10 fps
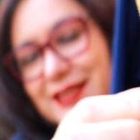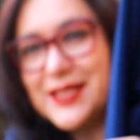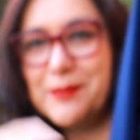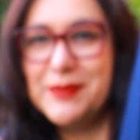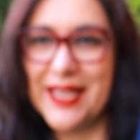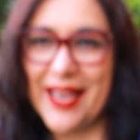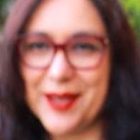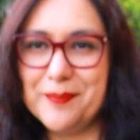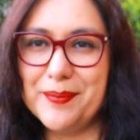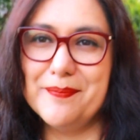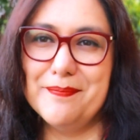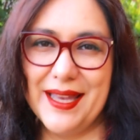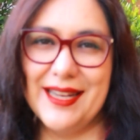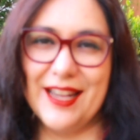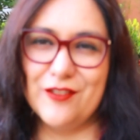some tape
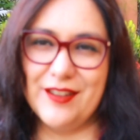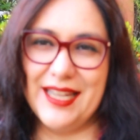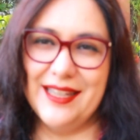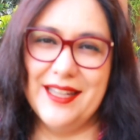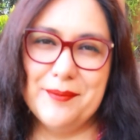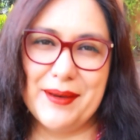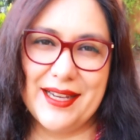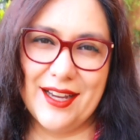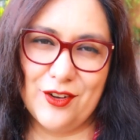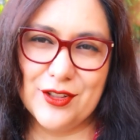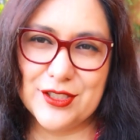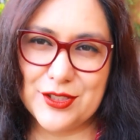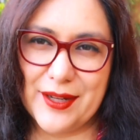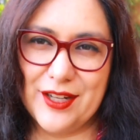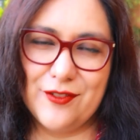made out of linen but cut on the
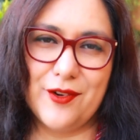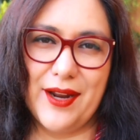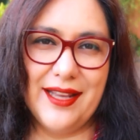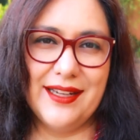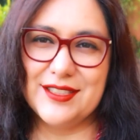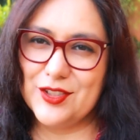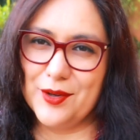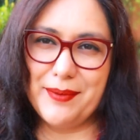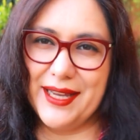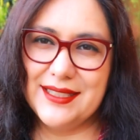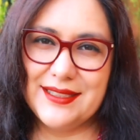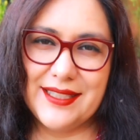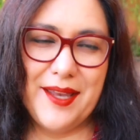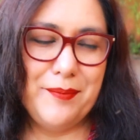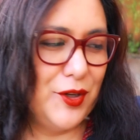straight of grain. It's not bias
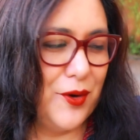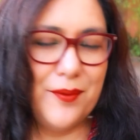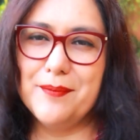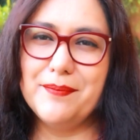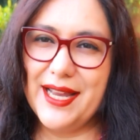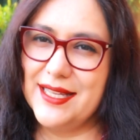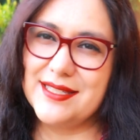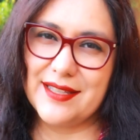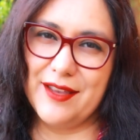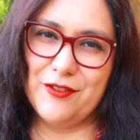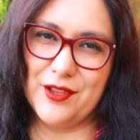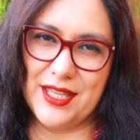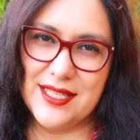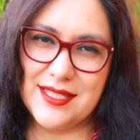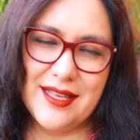tape, you don't want bias tape for
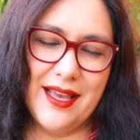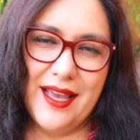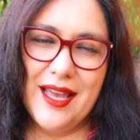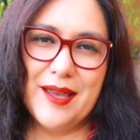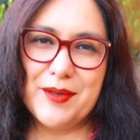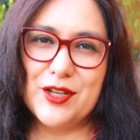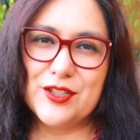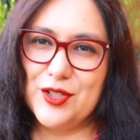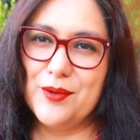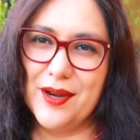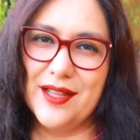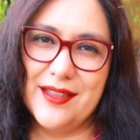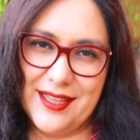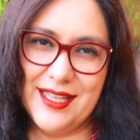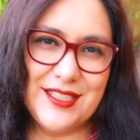this because you
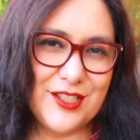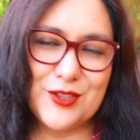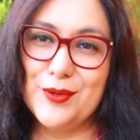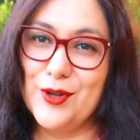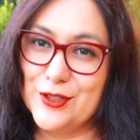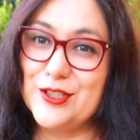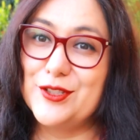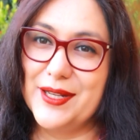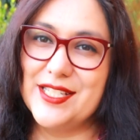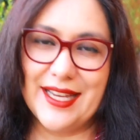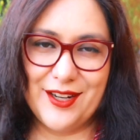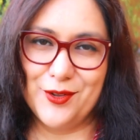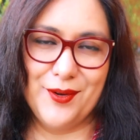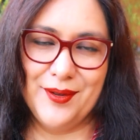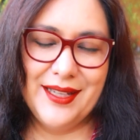want this to not stretch at
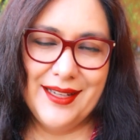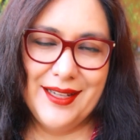all.